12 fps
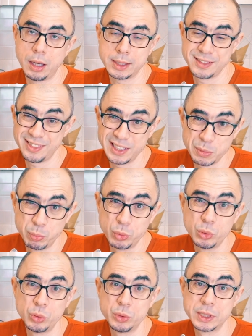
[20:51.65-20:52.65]
3
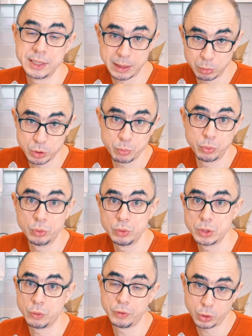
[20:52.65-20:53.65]

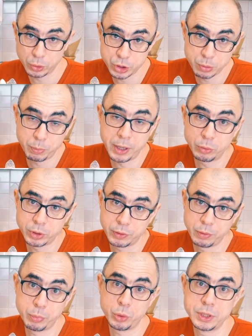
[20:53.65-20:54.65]
tablespoons of collagen powder
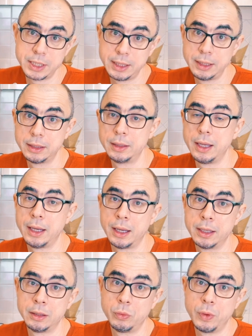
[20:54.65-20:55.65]
for protein,
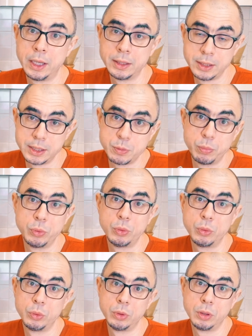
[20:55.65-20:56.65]
and 1
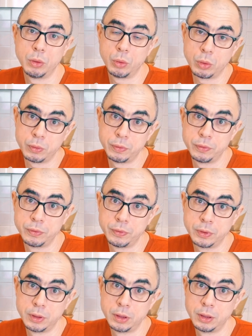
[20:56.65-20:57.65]
teaspoon of
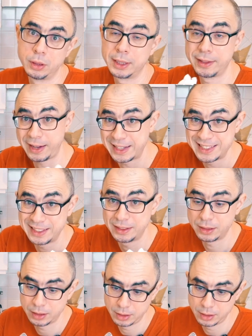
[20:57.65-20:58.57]
creatine.